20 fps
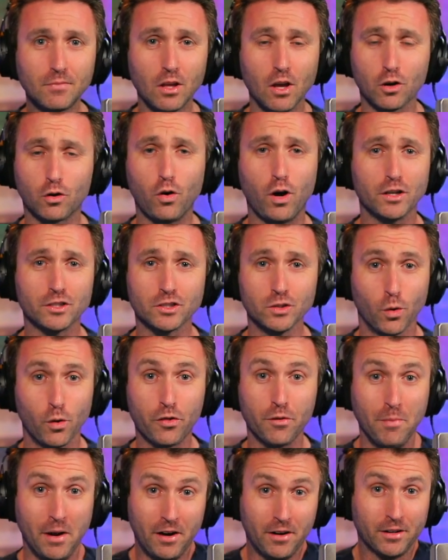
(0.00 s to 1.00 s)
across
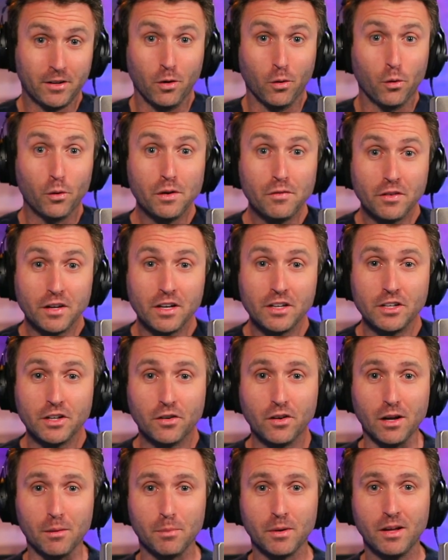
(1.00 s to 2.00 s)
North America or even in
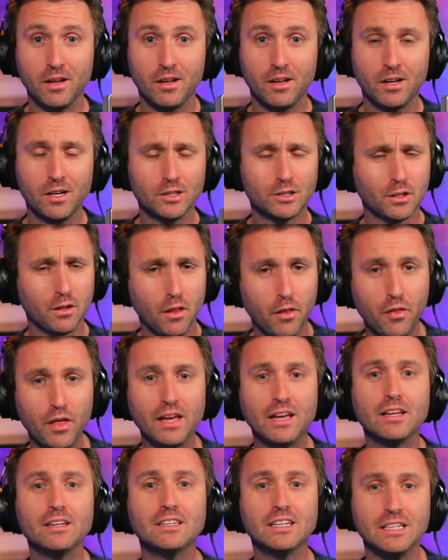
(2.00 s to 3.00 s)
Europe so that
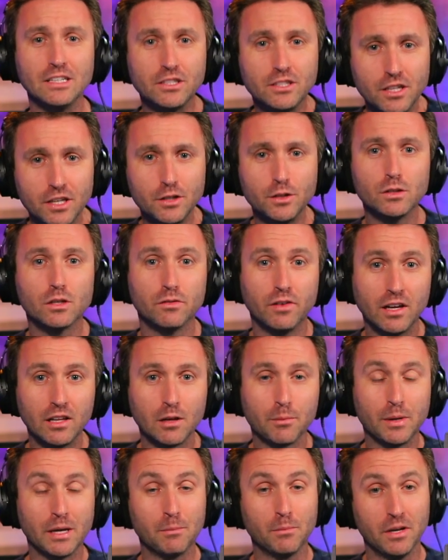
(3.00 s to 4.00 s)
they can continue
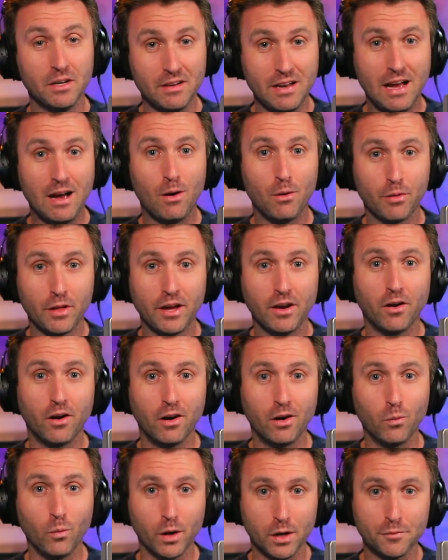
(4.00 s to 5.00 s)
developing, but now they
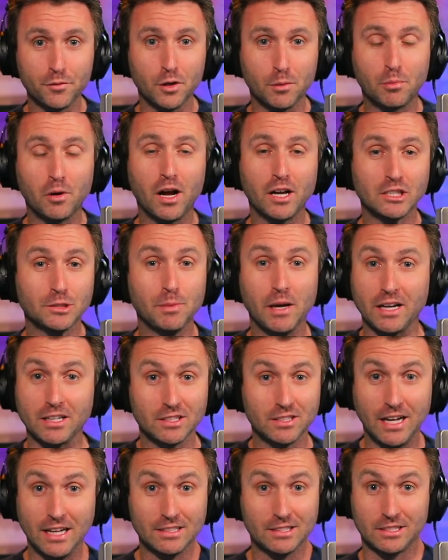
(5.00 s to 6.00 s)
are one of your
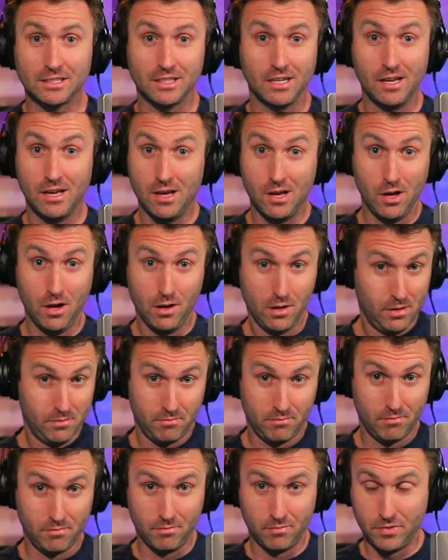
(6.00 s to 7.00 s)
prospects.
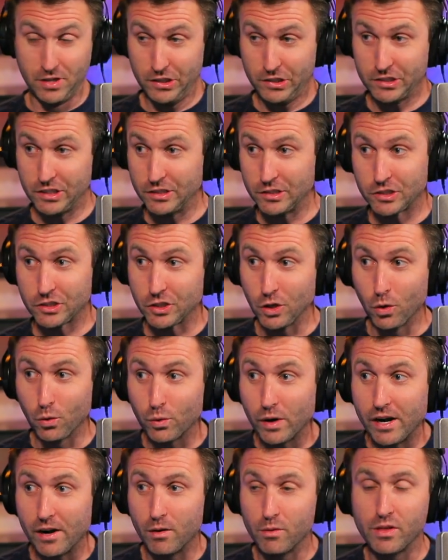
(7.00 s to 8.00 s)
This is so
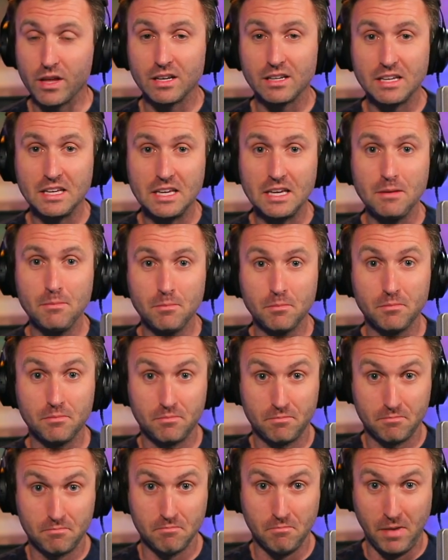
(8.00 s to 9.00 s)
rare that he
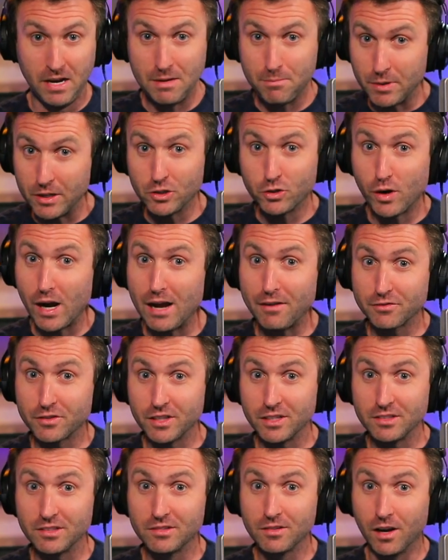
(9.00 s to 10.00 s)
might be
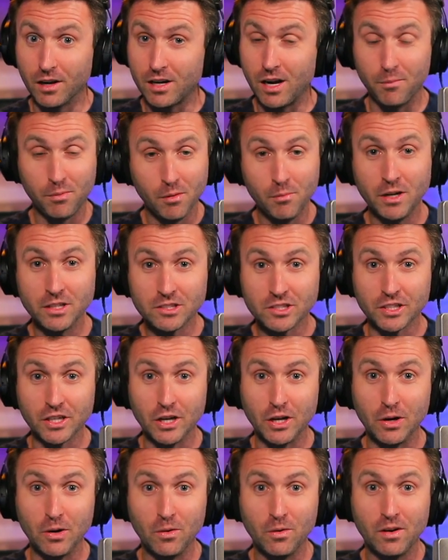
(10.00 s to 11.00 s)
drafted a couple months
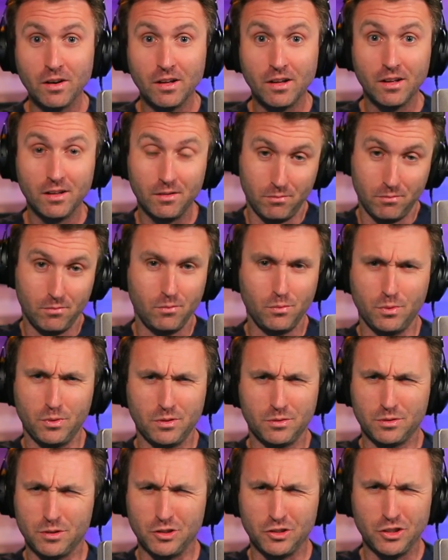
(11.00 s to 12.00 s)
ago.
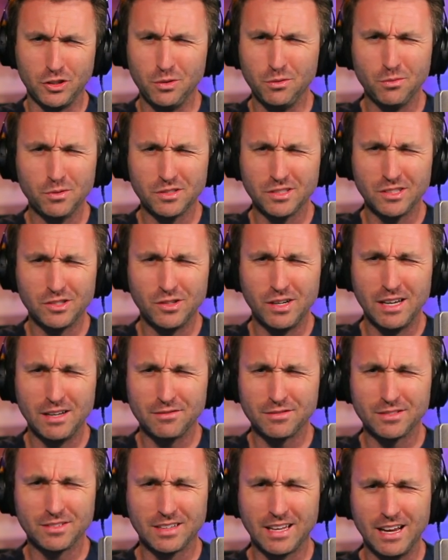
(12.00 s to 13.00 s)
Was it June was the
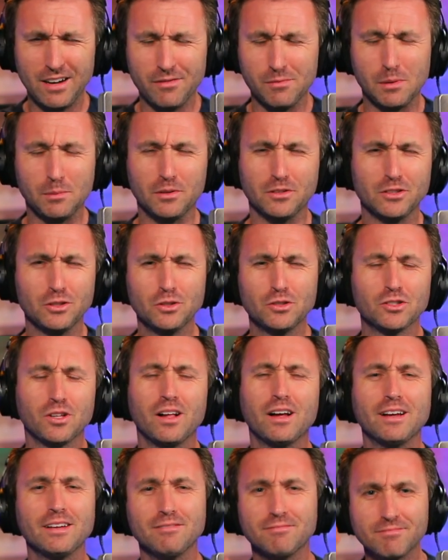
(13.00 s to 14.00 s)
draft? I can't remember. June or
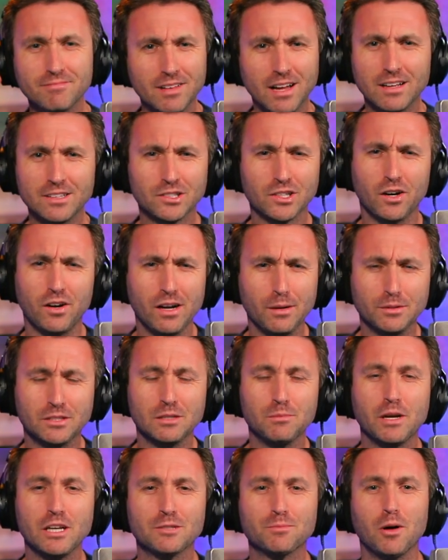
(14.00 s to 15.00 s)
July? Sorry, I was
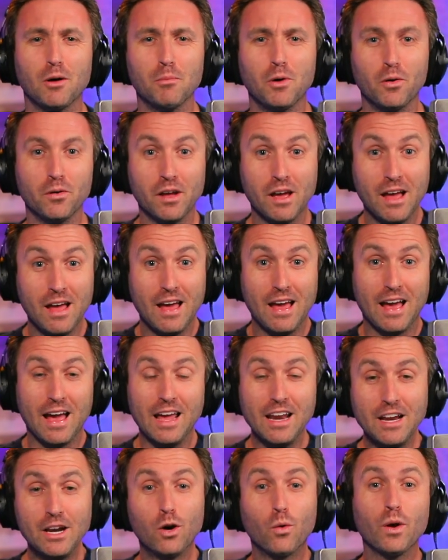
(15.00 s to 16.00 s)
in baseball mode.
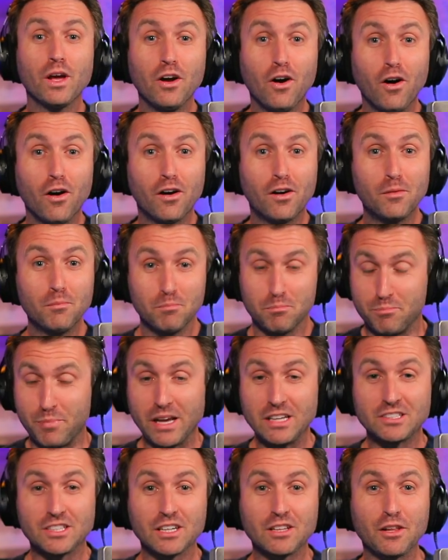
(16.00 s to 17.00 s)
And here we are
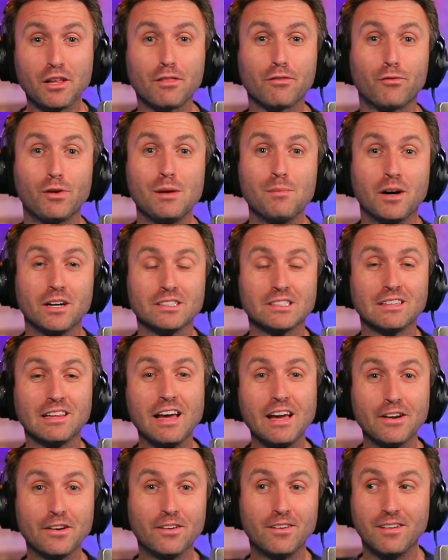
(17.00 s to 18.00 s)
basically 3 months
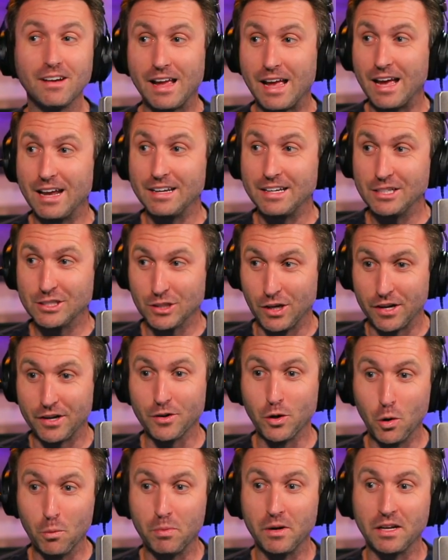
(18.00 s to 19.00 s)
later and he's on
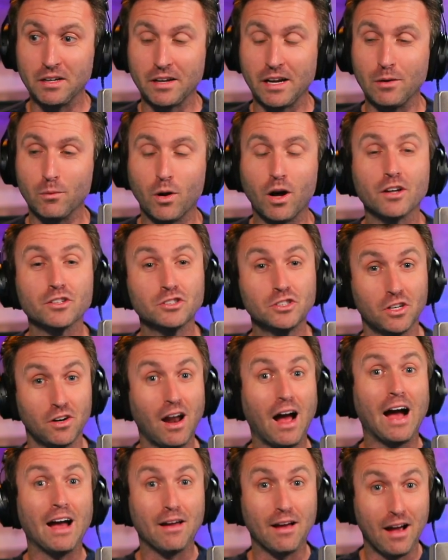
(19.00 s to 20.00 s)
an opening night roster.
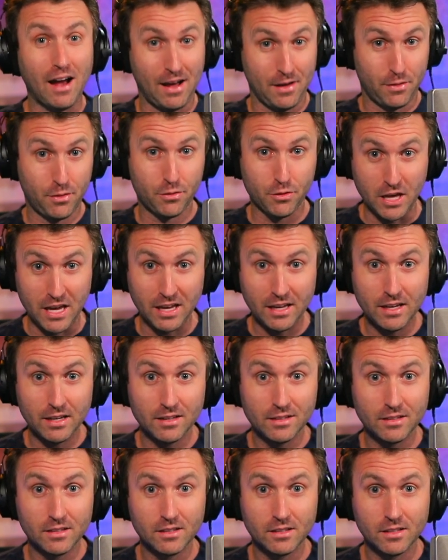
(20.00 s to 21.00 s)
I think,